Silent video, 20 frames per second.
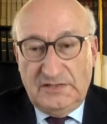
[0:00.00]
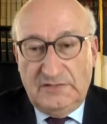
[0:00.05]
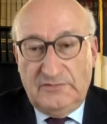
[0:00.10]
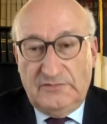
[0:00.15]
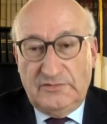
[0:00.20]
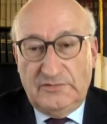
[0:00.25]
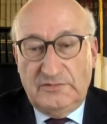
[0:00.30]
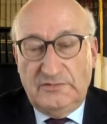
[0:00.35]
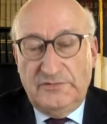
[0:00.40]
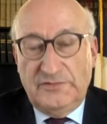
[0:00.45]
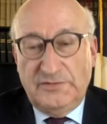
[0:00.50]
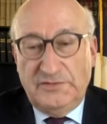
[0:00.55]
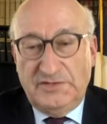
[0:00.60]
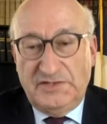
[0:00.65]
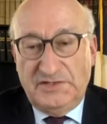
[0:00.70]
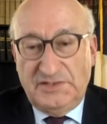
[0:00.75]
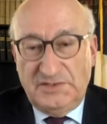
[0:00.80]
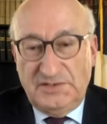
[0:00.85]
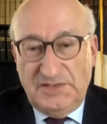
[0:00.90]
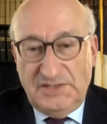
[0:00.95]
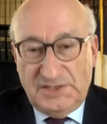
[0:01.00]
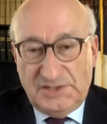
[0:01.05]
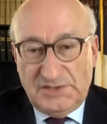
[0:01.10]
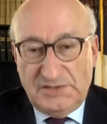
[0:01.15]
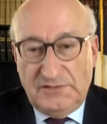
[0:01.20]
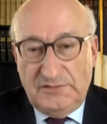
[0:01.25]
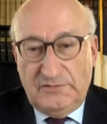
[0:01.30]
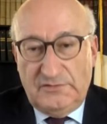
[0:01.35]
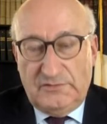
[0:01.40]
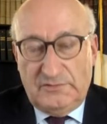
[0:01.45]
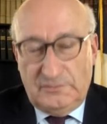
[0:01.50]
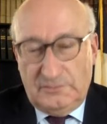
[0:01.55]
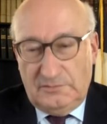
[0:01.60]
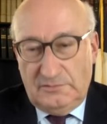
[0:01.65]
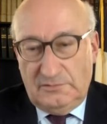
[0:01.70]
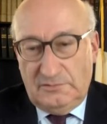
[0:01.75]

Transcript: Council of the United Nations,